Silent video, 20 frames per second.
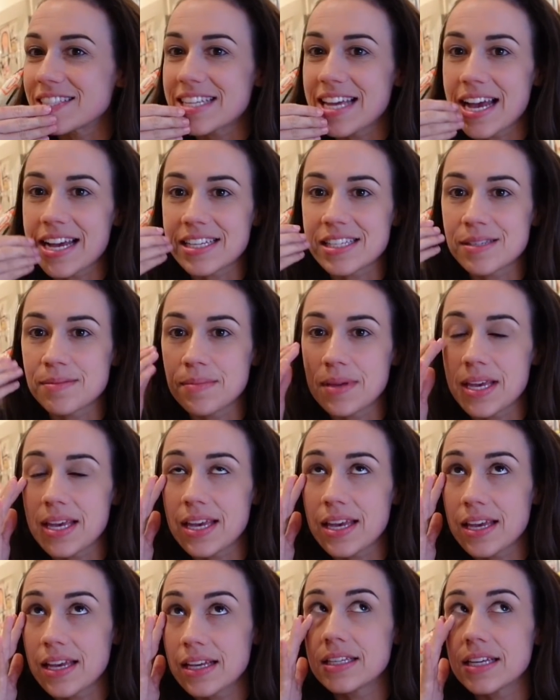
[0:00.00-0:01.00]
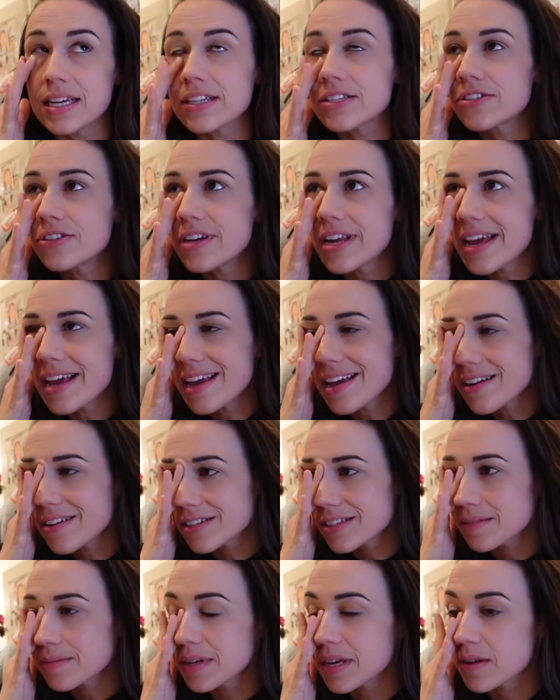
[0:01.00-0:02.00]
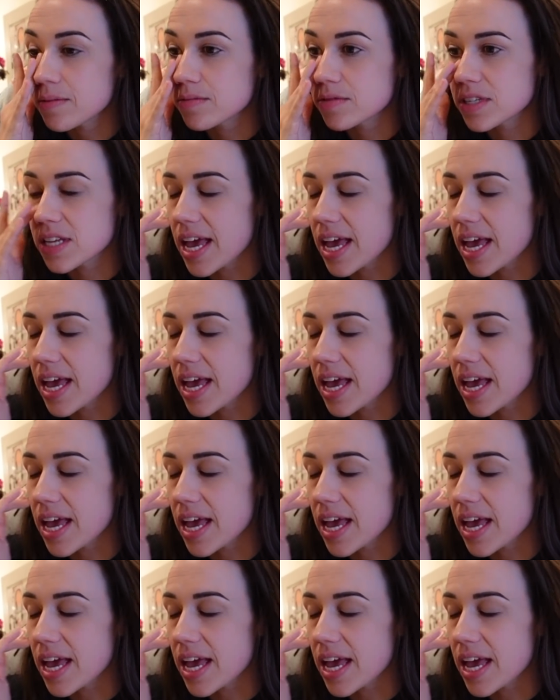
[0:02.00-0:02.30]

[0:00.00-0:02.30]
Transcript: texted me yesterday or something and was